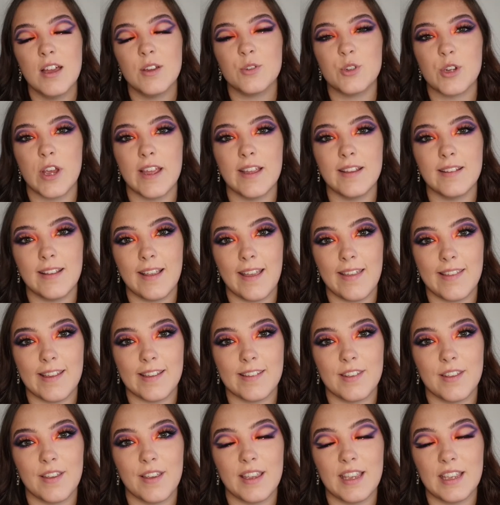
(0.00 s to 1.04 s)
trying to get
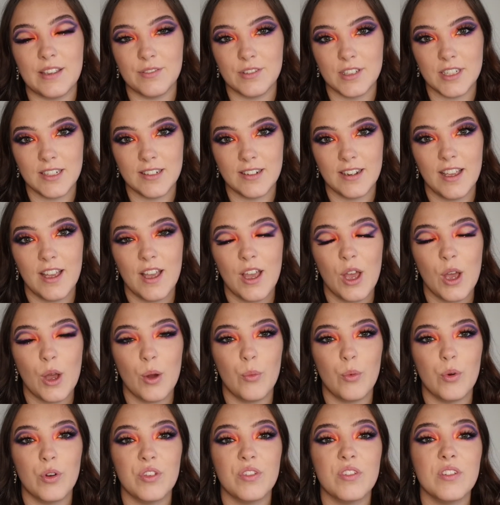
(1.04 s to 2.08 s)
this even
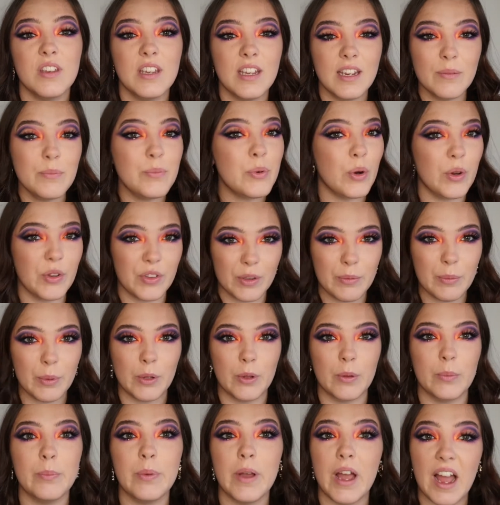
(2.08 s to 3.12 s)
was near
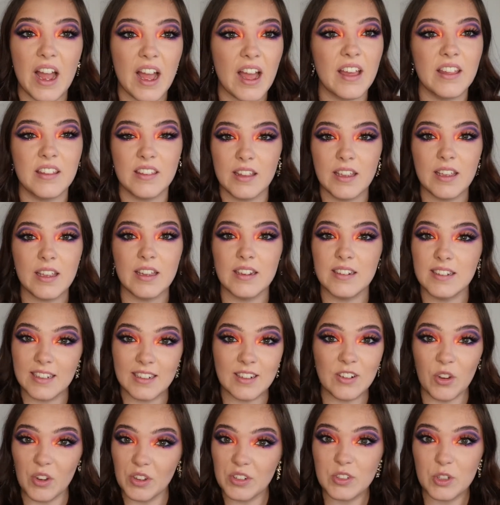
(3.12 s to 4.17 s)
impossible, but I think I did
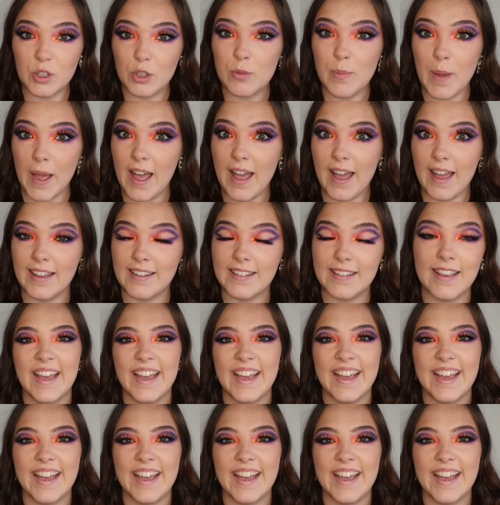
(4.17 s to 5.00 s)
not too bad.